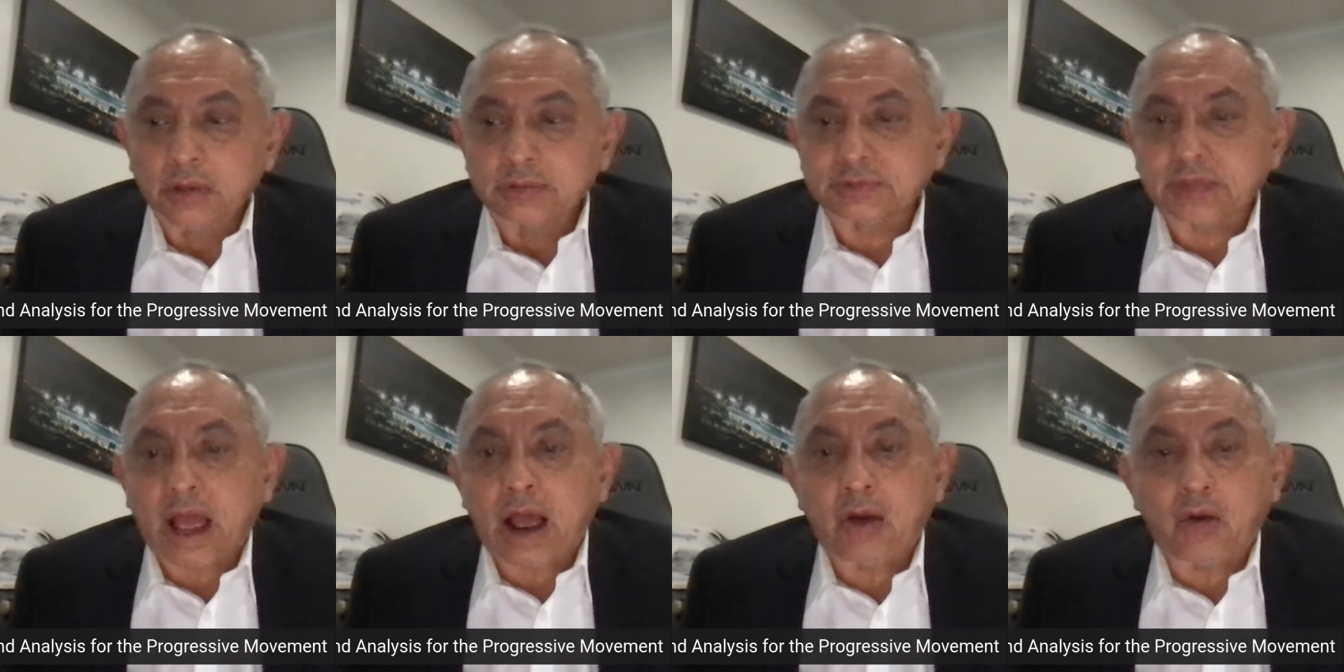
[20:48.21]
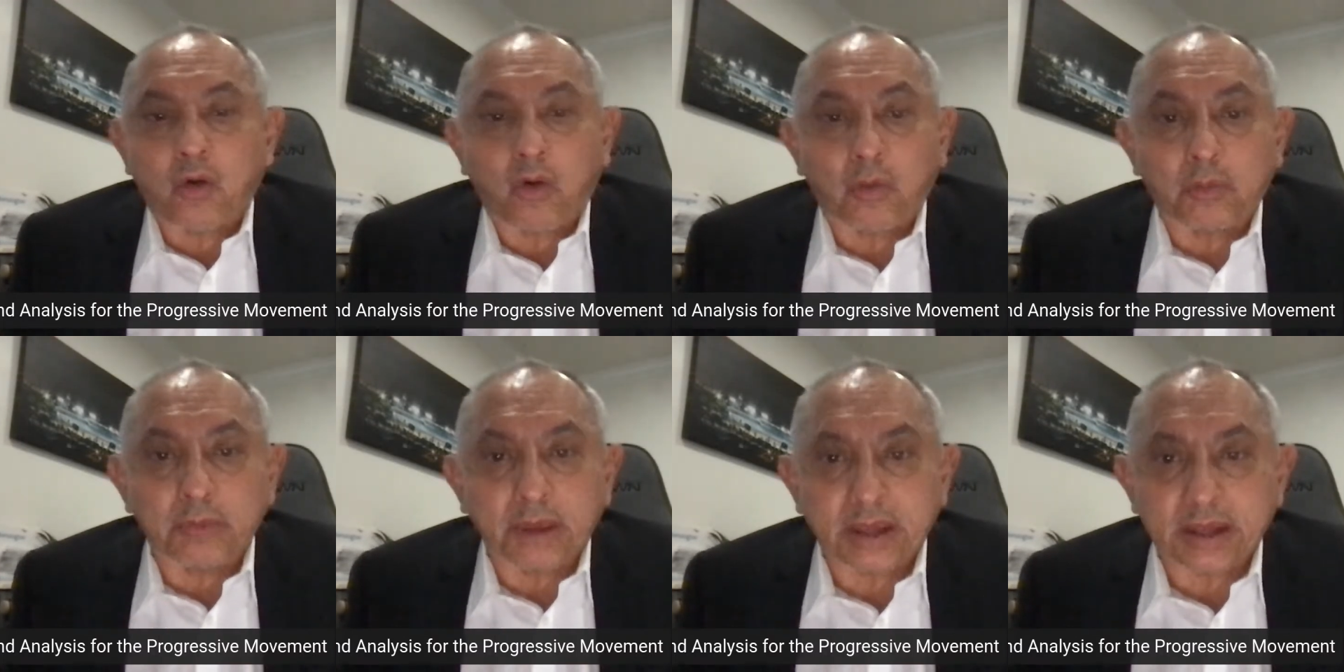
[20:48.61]
town
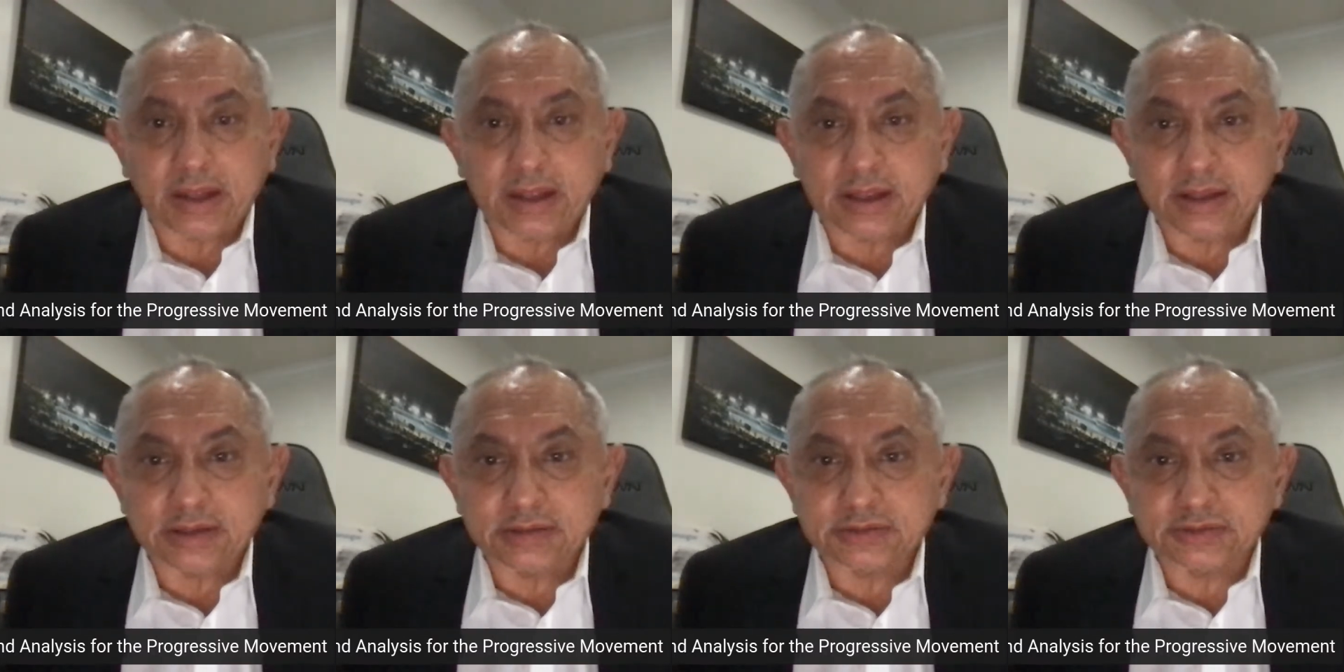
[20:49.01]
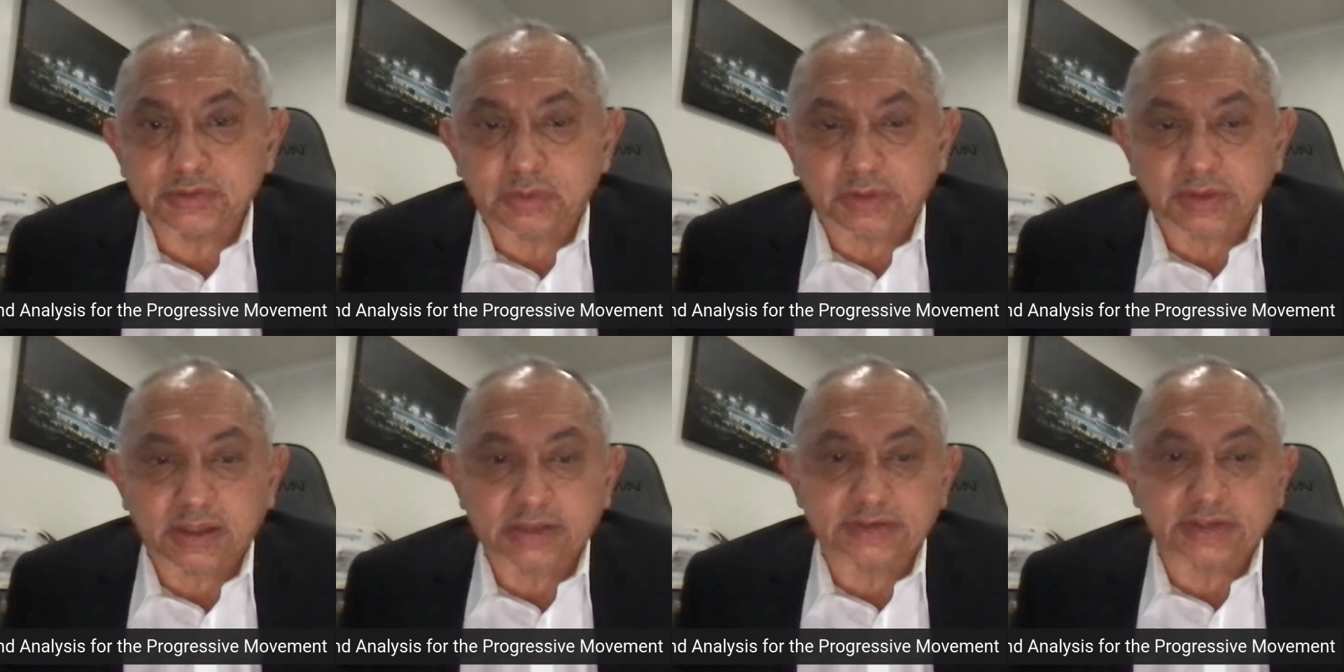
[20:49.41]
hall meetings,
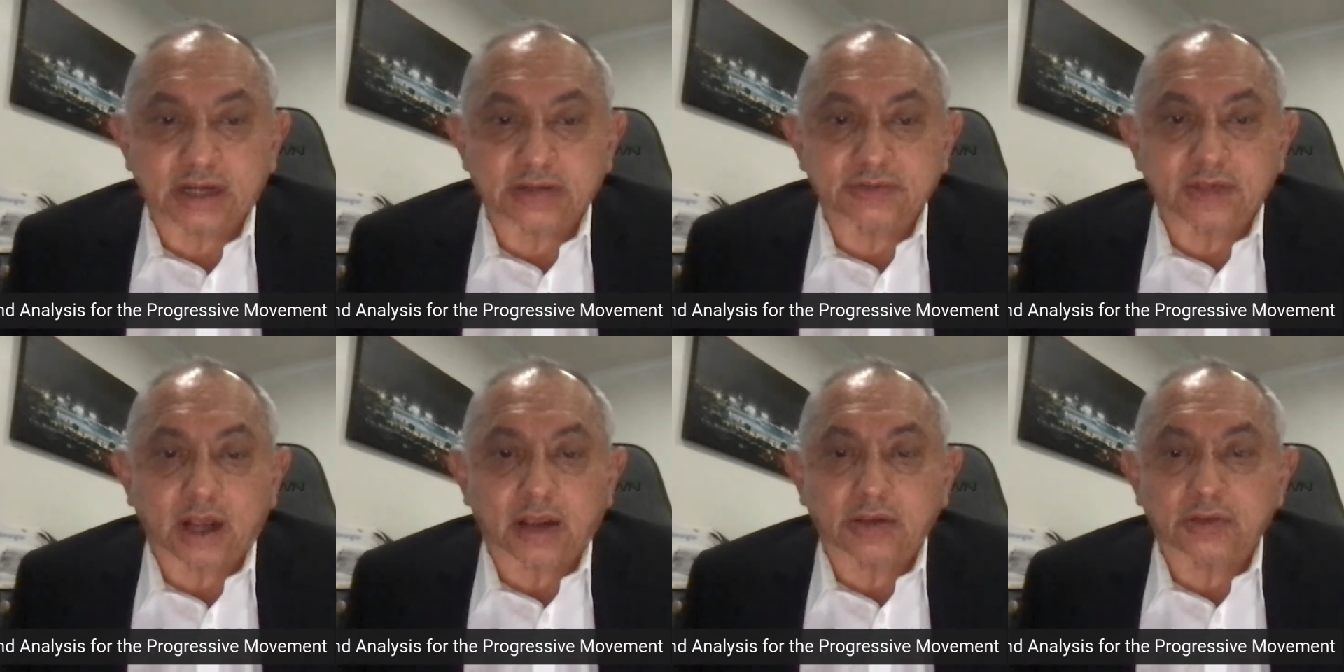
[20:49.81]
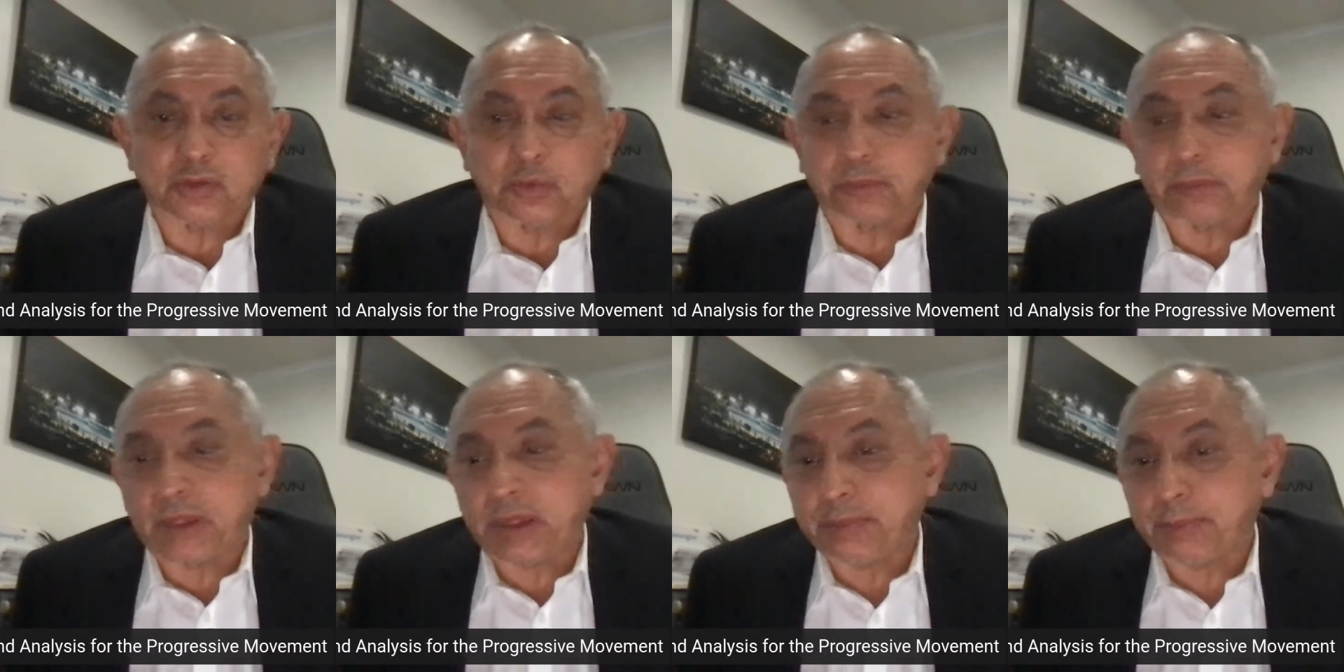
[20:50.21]
when they start talking to
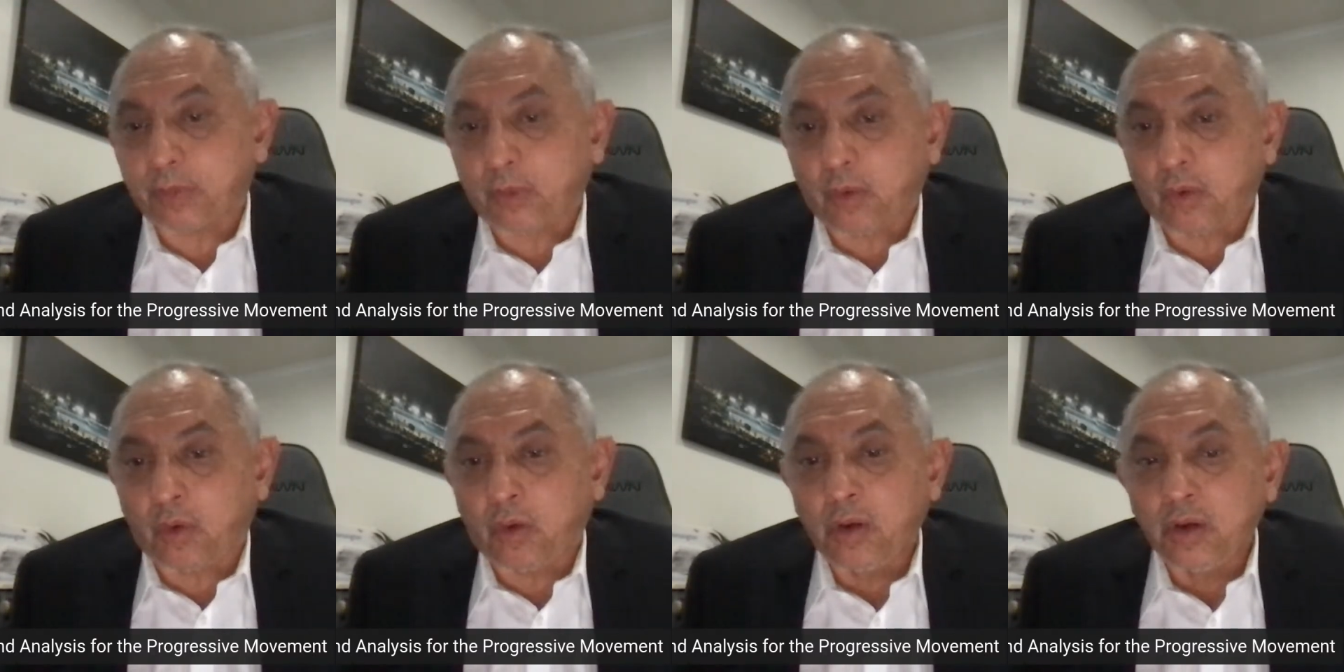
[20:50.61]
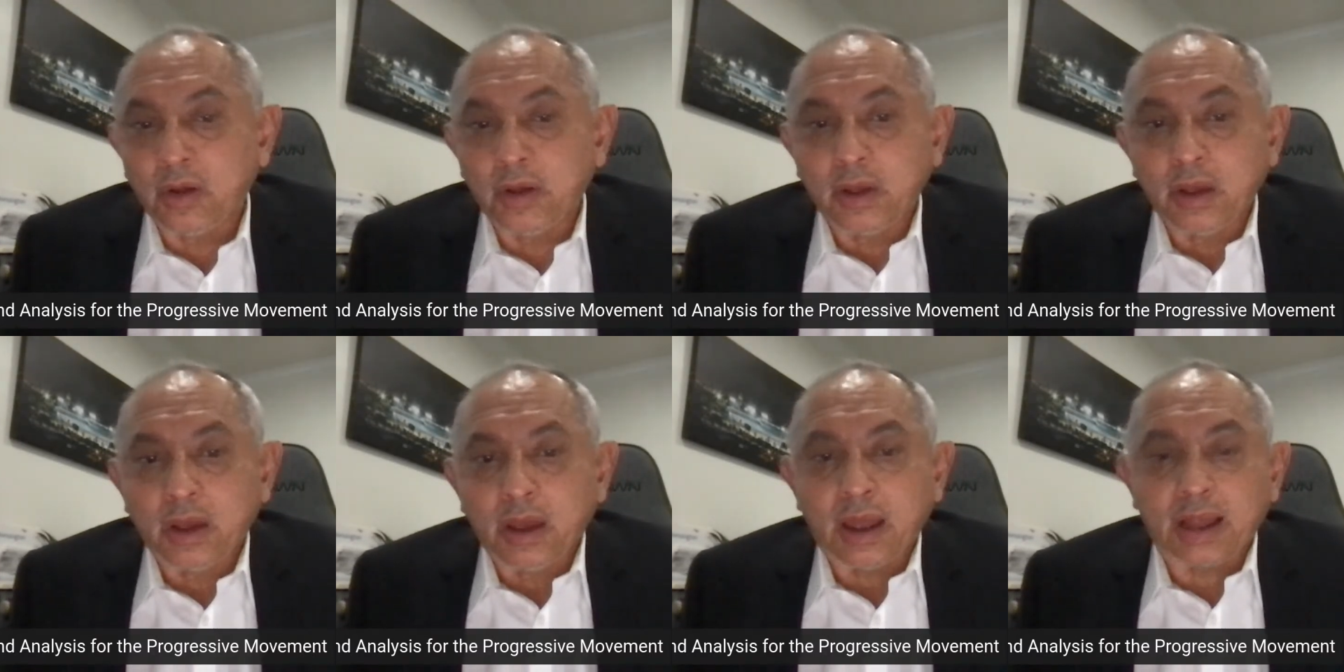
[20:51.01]
people,
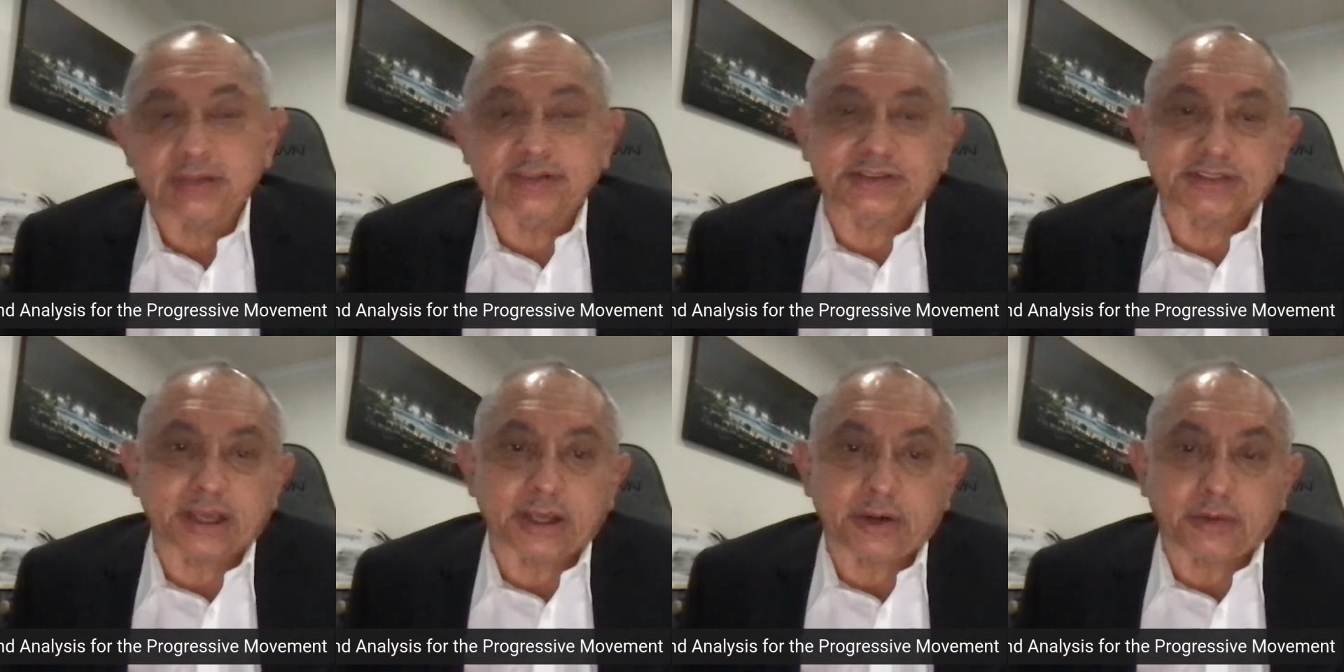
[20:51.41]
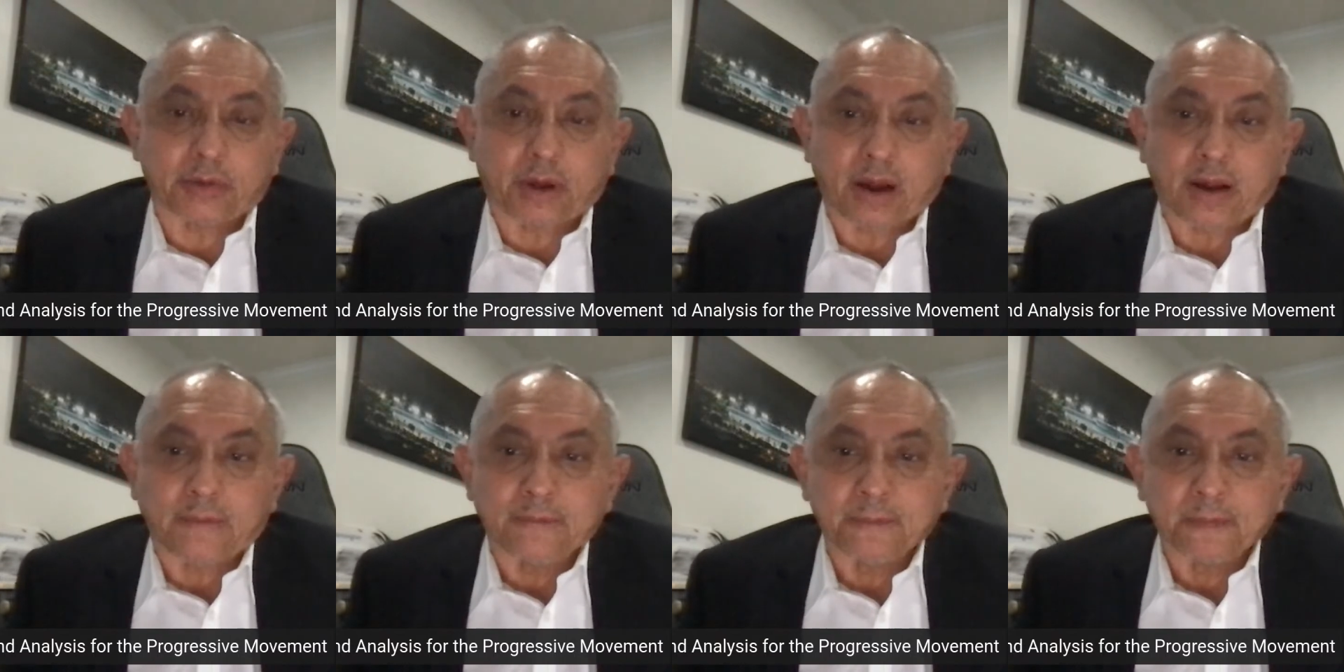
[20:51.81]

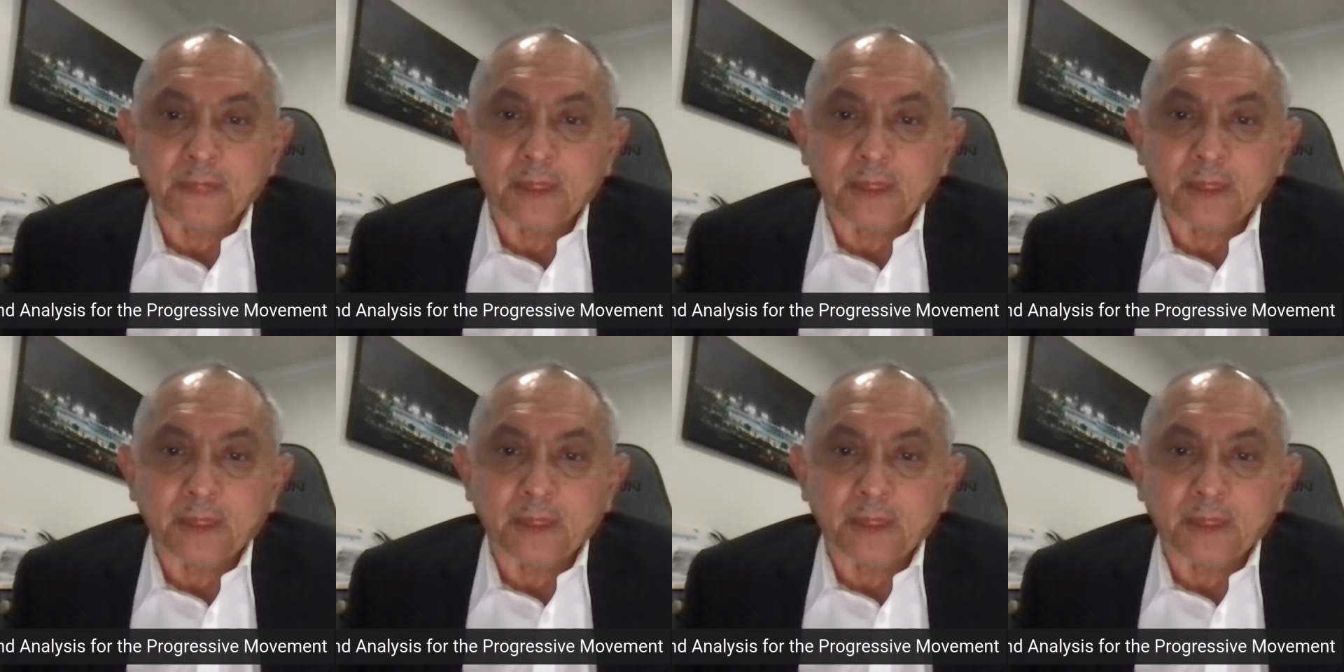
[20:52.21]
etc.